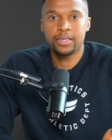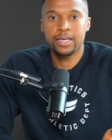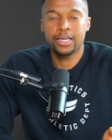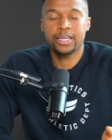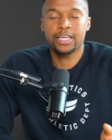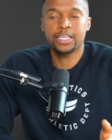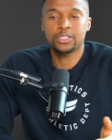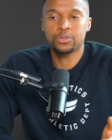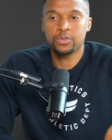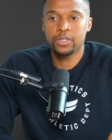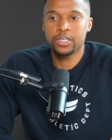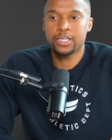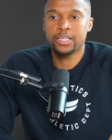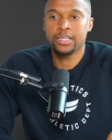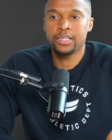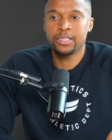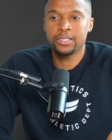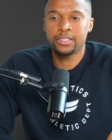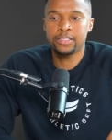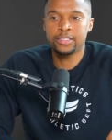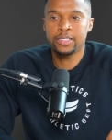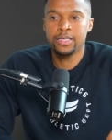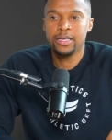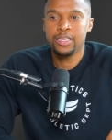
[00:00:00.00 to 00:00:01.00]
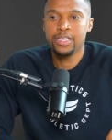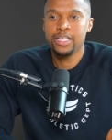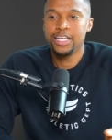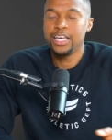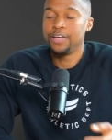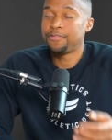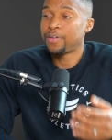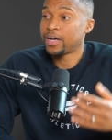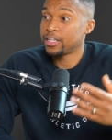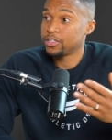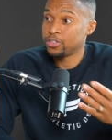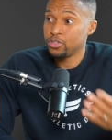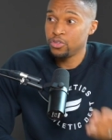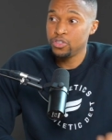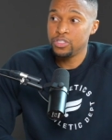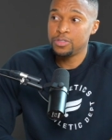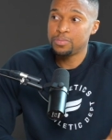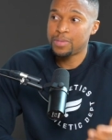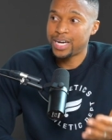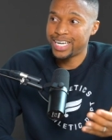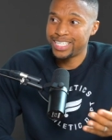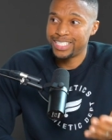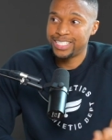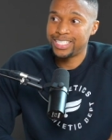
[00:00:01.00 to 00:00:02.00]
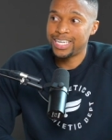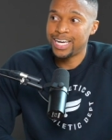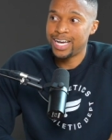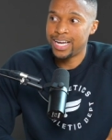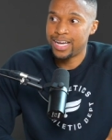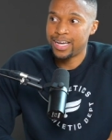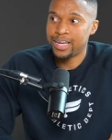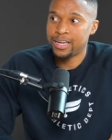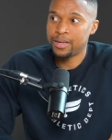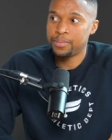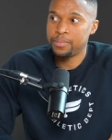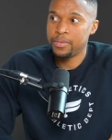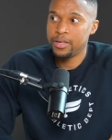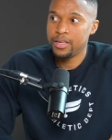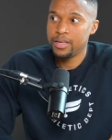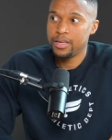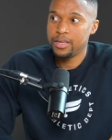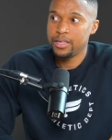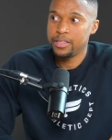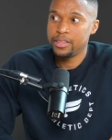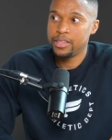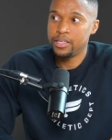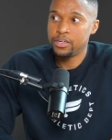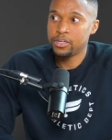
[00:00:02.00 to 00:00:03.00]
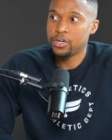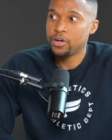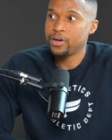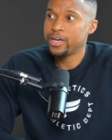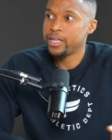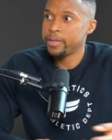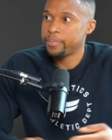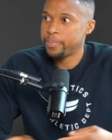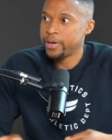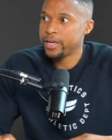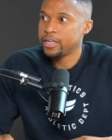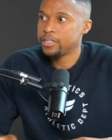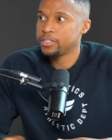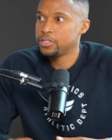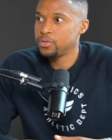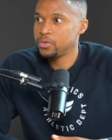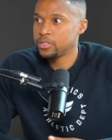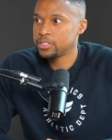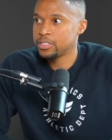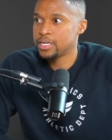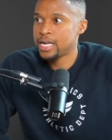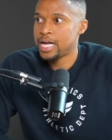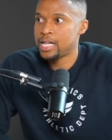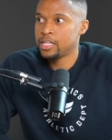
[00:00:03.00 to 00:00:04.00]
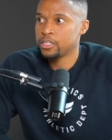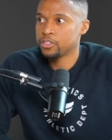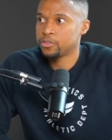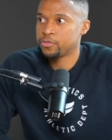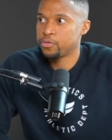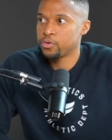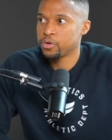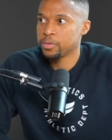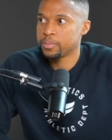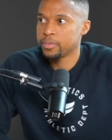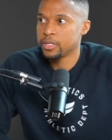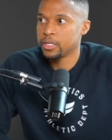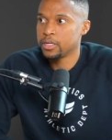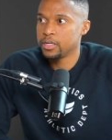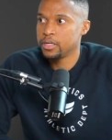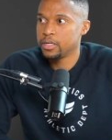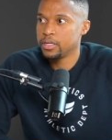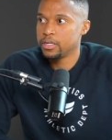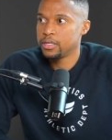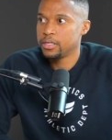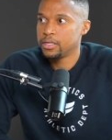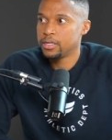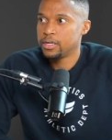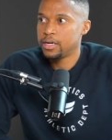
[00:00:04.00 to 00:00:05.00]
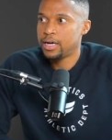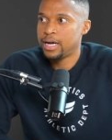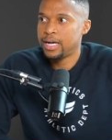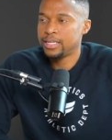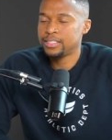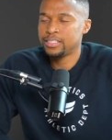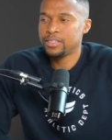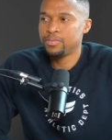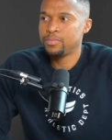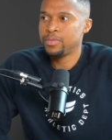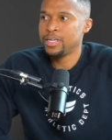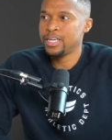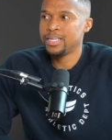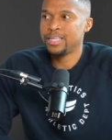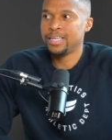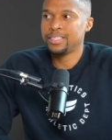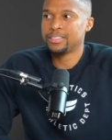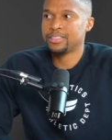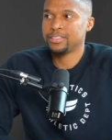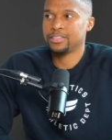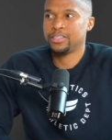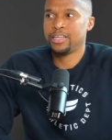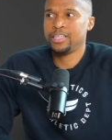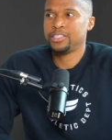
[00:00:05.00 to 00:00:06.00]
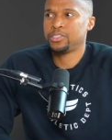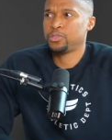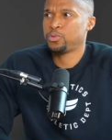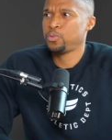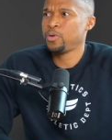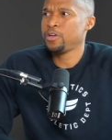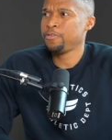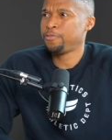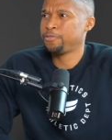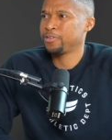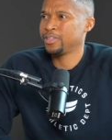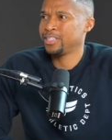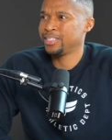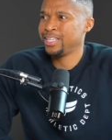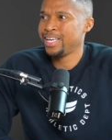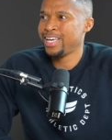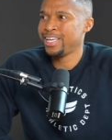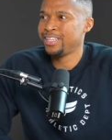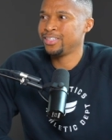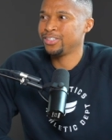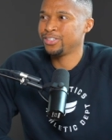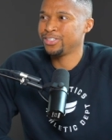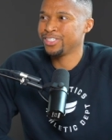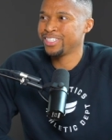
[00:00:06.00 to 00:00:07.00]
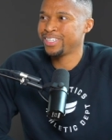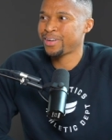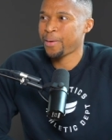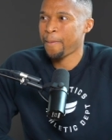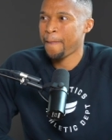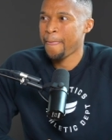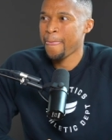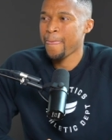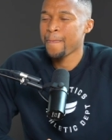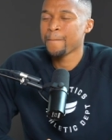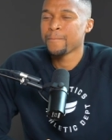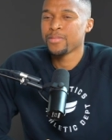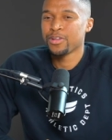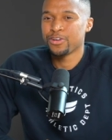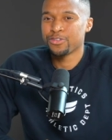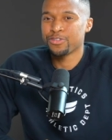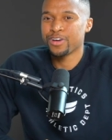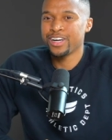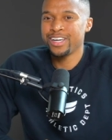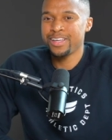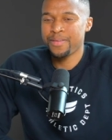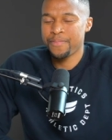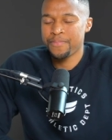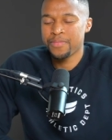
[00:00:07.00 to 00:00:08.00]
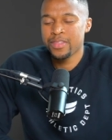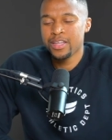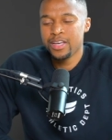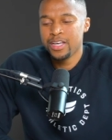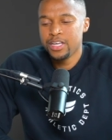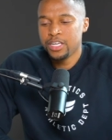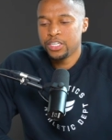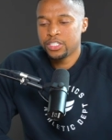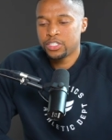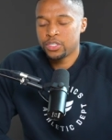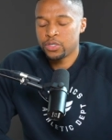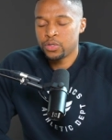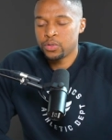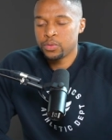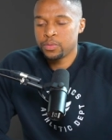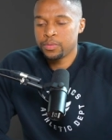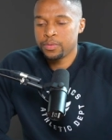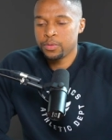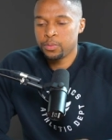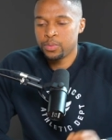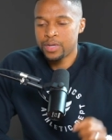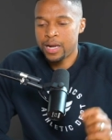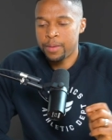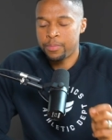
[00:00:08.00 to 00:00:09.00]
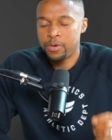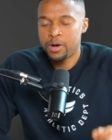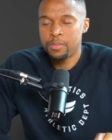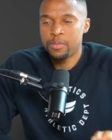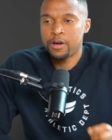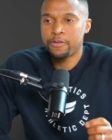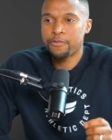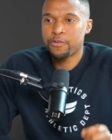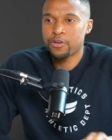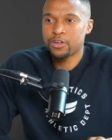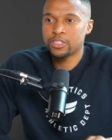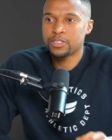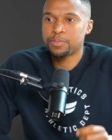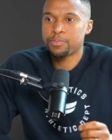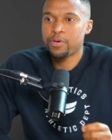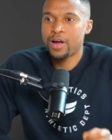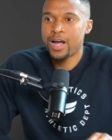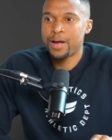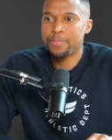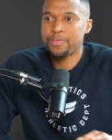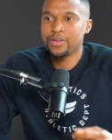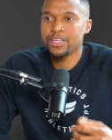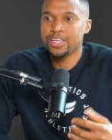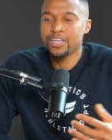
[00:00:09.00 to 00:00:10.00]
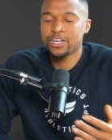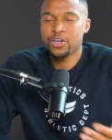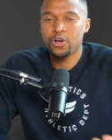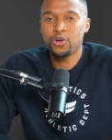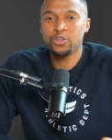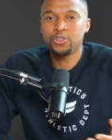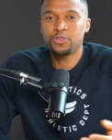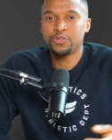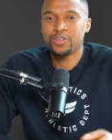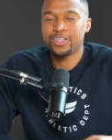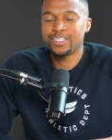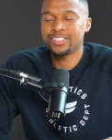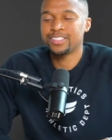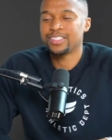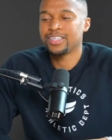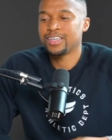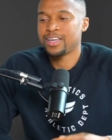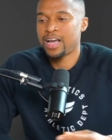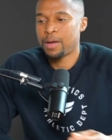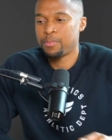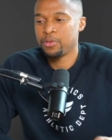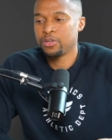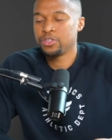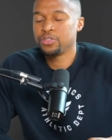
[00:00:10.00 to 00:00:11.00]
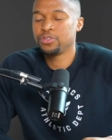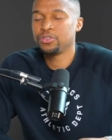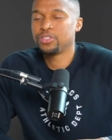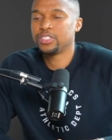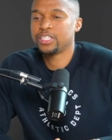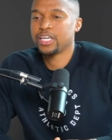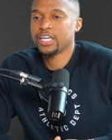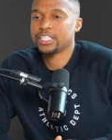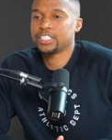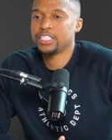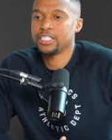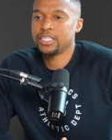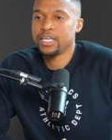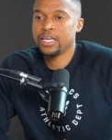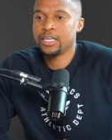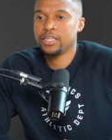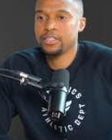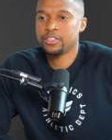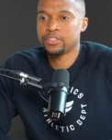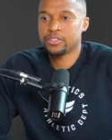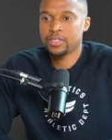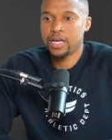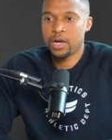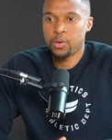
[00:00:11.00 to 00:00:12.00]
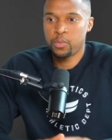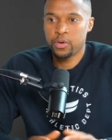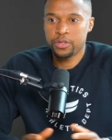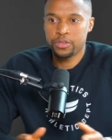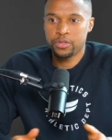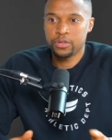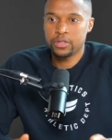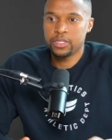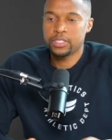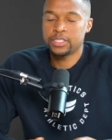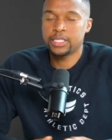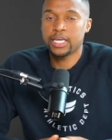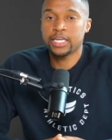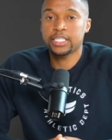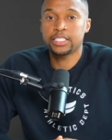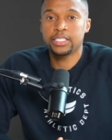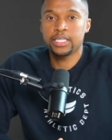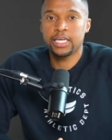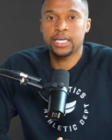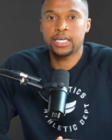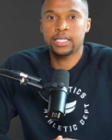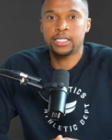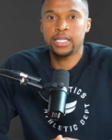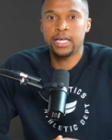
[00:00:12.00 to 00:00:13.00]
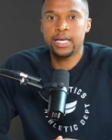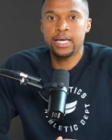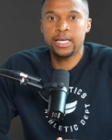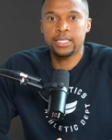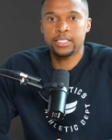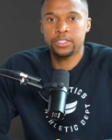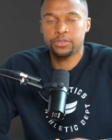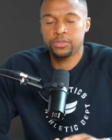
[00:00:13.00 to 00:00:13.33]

And guess what, cuz? If I lose my job, they'll go ahead and pay the two hundred dollars for me. Mm. I said, man, that's that's sweet for the landlord. Yeah. Right. So when I bought my first property in Coatesville, I said I'm gonna do Section Eight. So I went through the Section Eight class.